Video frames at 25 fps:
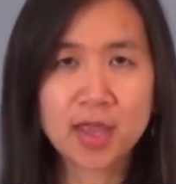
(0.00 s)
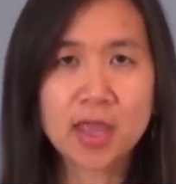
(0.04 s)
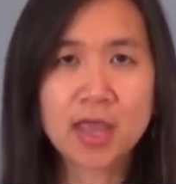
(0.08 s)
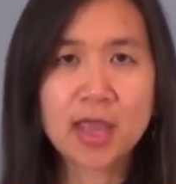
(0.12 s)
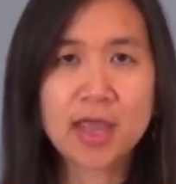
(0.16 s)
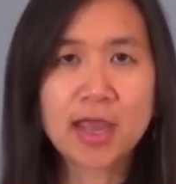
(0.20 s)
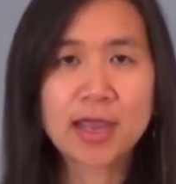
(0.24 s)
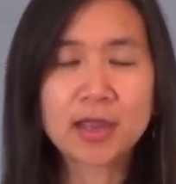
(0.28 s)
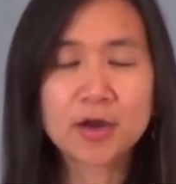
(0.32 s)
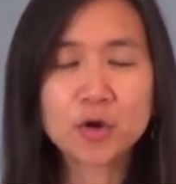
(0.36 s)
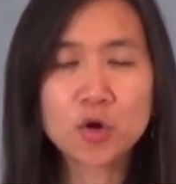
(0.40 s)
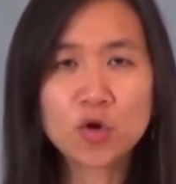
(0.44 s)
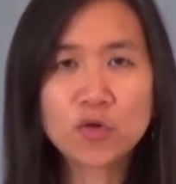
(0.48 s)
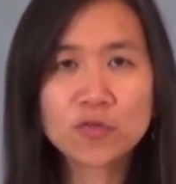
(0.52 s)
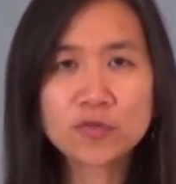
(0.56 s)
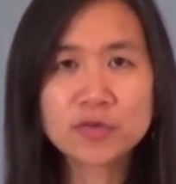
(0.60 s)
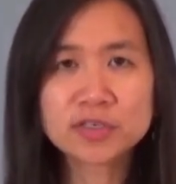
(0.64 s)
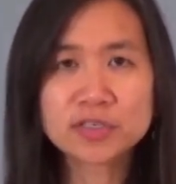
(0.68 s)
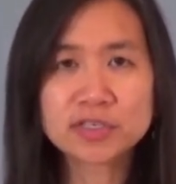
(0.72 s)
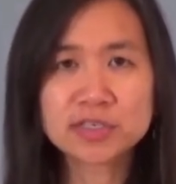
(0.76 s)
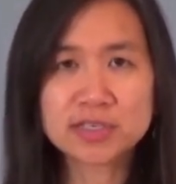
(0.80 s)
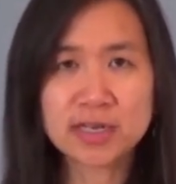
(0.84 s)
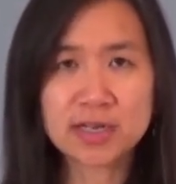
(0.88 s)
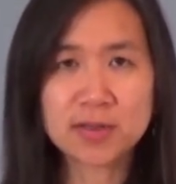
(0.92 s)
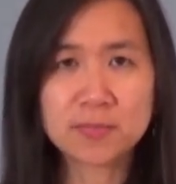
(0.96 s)
An
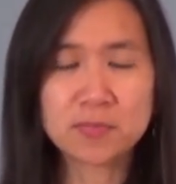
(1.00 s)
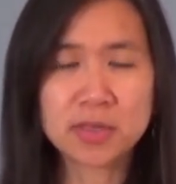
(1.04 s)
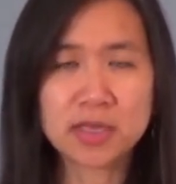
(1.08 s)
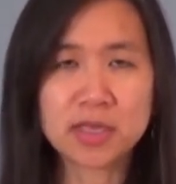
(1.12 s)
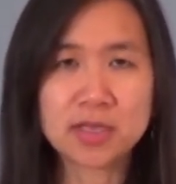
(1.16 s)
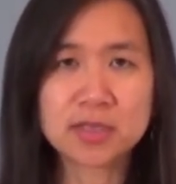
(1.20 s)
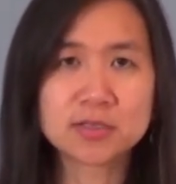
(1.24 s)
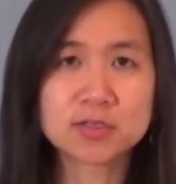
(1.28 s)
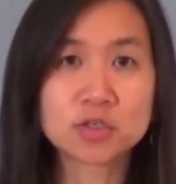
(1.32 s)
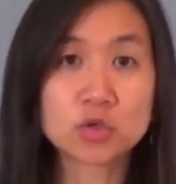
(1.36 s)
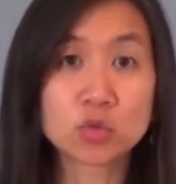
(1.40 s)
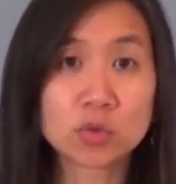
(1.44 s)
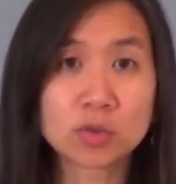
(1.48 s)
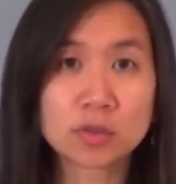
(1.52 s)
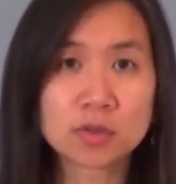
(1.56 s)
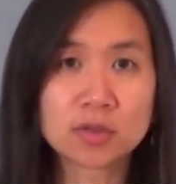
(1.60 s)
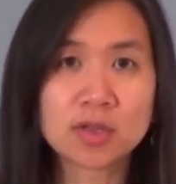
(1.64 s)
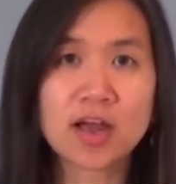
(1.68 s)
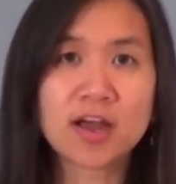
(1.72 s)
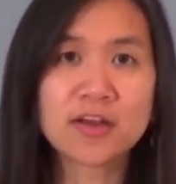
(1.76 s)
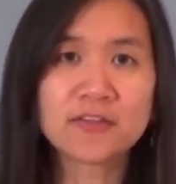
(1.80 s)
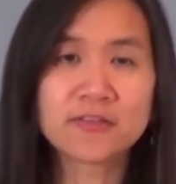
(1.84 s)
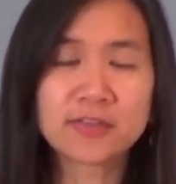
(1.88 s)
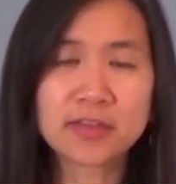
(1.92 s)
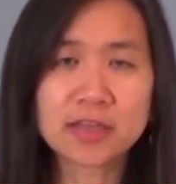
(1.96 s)
overstay means you were
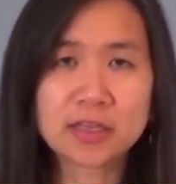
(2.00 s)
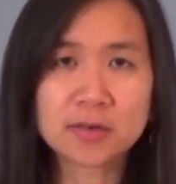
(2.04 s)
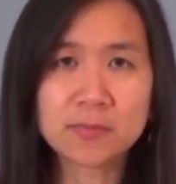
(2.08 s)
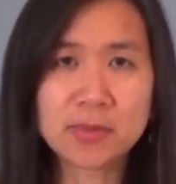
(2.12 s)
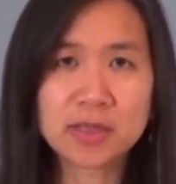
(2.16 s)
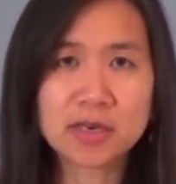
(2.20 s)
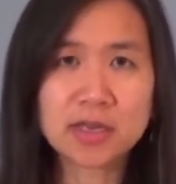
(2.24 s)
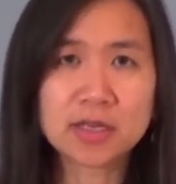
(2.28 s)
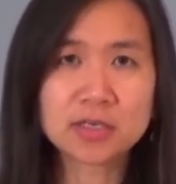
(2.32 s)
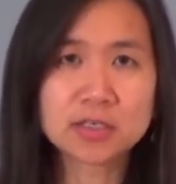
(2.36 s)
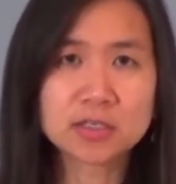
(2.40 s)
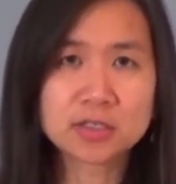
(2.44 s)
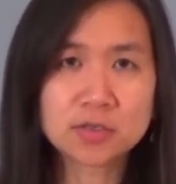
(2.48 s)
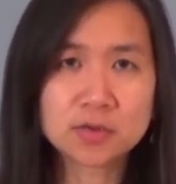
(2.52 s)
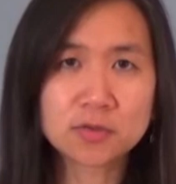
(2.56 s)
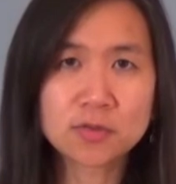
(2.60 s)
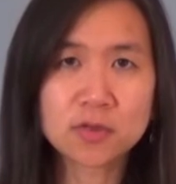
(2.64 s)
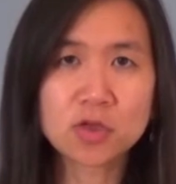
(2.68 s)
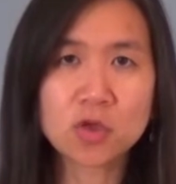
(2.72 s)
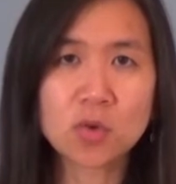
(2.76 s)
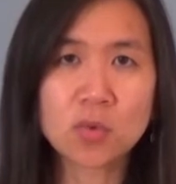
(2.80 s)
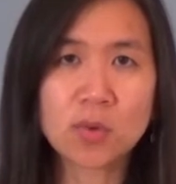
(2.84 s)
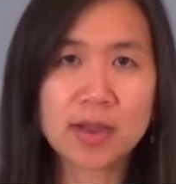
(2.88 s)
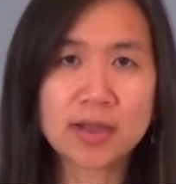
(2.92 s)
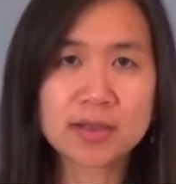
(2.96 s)
lawfully admitted to the
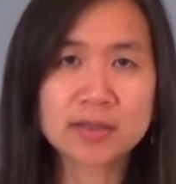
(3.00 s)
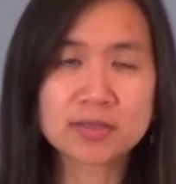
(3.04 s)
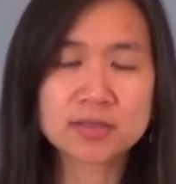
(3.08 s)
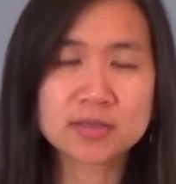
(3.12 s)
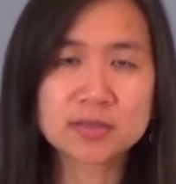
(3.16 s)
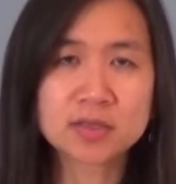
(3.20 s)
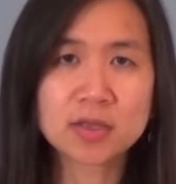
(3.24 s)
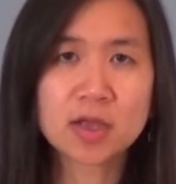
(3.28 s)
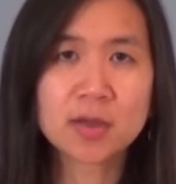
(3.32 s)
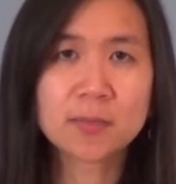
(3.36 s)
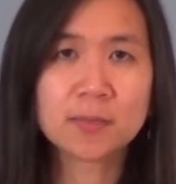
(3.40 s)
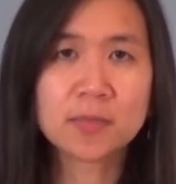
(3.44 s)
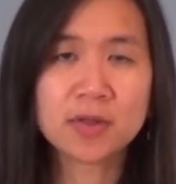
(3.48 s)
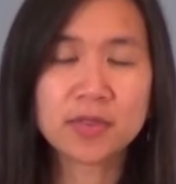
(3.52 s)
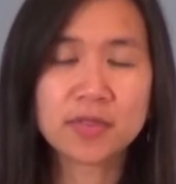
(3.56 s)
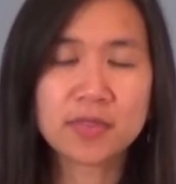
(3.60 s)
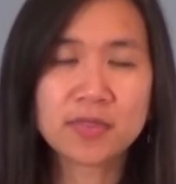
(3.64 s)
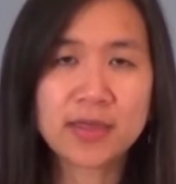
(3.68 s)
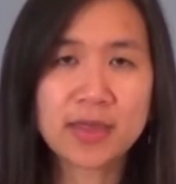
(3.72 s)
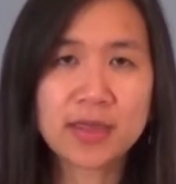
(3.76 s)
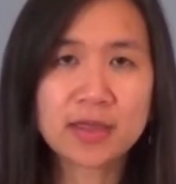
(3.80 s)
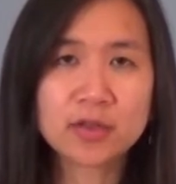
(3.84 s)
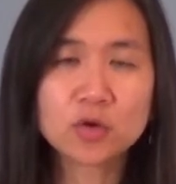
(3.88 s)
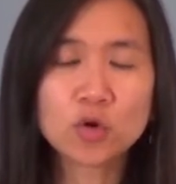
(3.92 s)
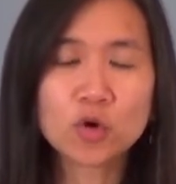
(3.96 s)
U.S. but
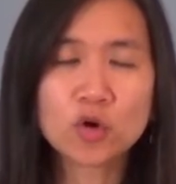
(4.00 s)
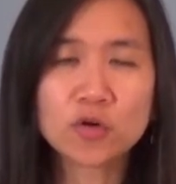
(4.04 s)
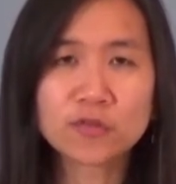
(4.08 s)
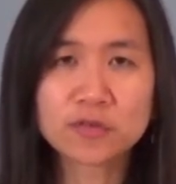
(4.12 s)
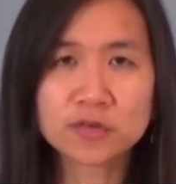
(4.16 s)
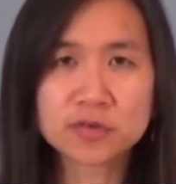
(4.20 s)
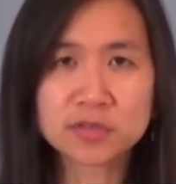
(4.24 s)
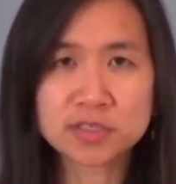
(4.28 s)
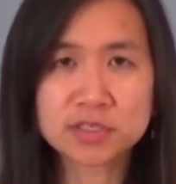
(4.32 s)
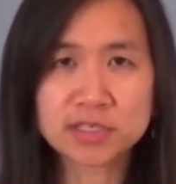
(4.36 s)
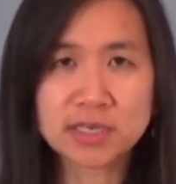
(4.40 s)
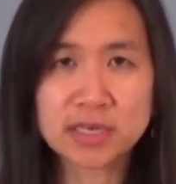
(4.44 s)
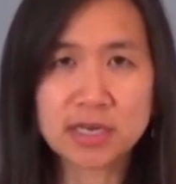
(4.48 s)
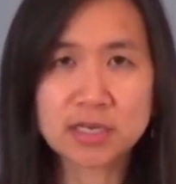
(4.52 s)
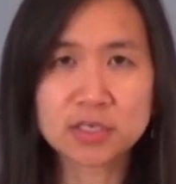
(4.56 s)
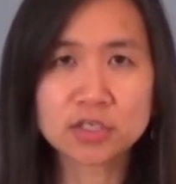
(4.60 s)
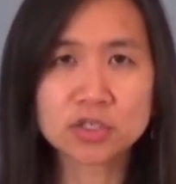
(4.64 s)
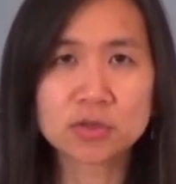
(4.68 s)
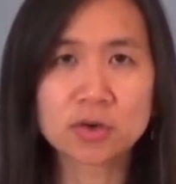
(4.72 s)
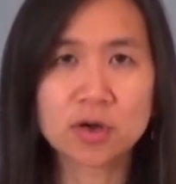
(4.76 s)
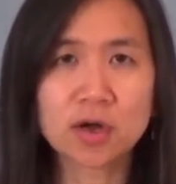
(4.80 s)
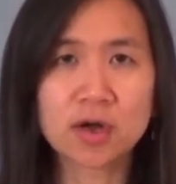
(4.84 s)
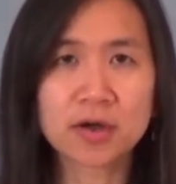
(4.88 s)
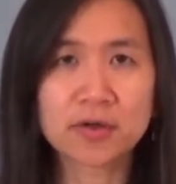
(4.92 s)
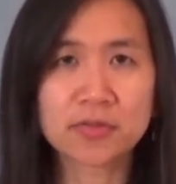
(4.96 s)
then overstayed your
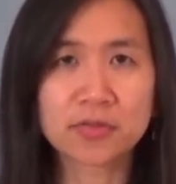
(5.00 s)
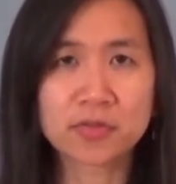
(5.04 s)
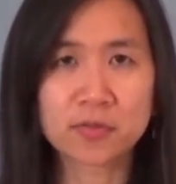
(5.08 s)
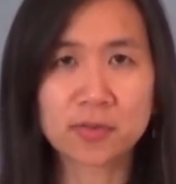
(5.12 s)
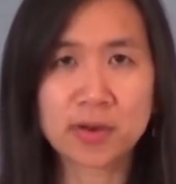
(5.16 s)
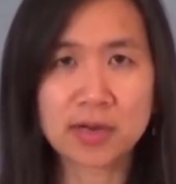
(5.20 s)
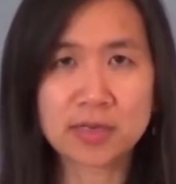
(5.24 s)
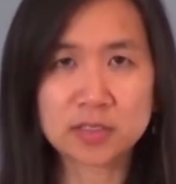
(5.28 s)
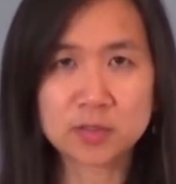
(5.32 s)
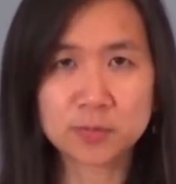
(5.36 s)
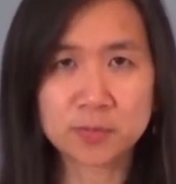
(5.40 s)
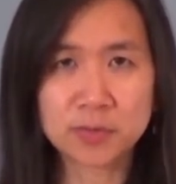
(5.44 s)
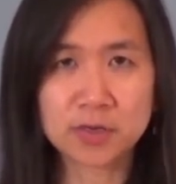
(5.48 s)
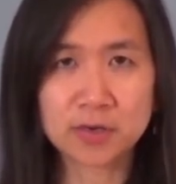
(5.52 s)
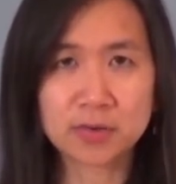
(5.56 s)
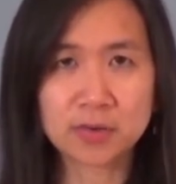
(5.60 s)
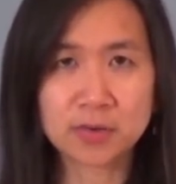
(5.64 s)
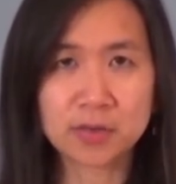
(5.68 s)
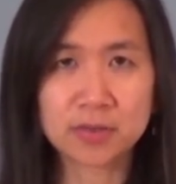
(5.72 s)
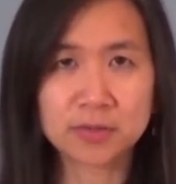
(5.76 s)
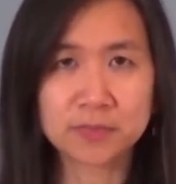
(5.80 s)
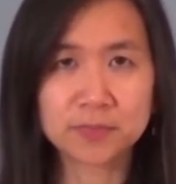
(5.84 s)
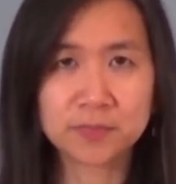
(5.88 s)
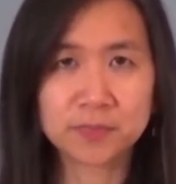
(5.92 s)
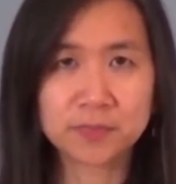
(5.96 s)
authorized
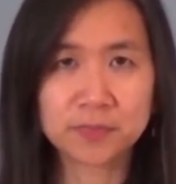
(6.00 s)
period.